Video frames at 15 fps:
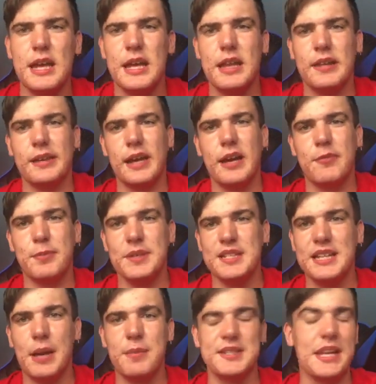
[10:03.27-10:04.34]
there have been
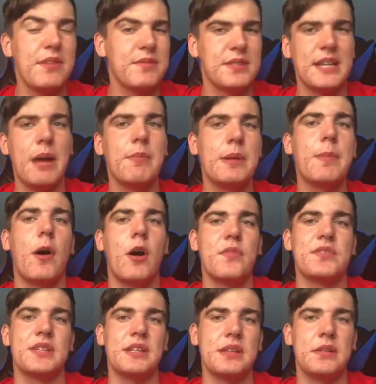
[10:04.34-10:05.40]
scammers. They haven't scammed me, but I've
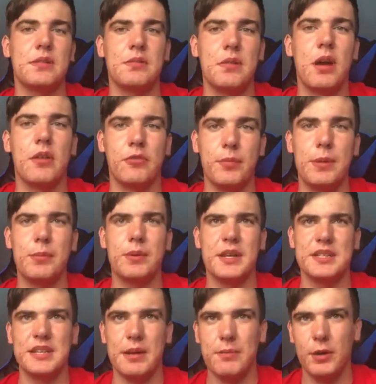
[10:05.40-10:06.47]
seen other people get
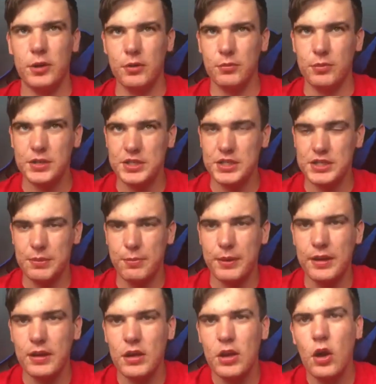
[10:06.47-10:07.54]
scammed by them, which is a
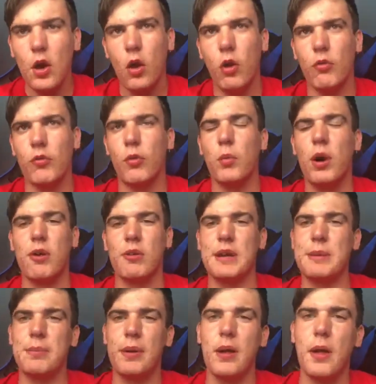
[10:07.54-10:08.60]
bit of a
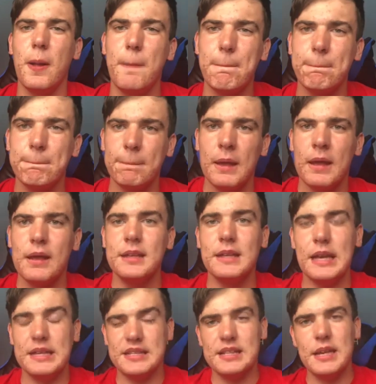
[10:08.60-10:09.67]
worry. But
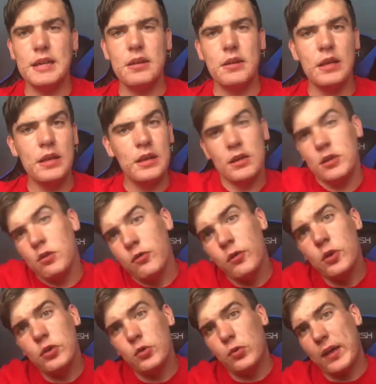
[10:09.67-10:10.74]
yeah, so you
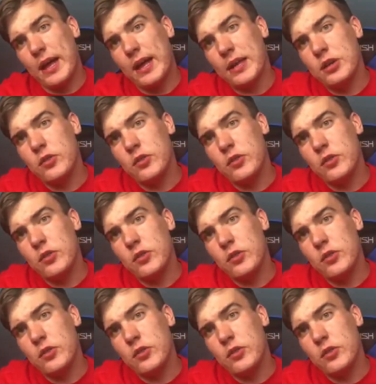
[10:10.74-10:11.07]
avoid all that.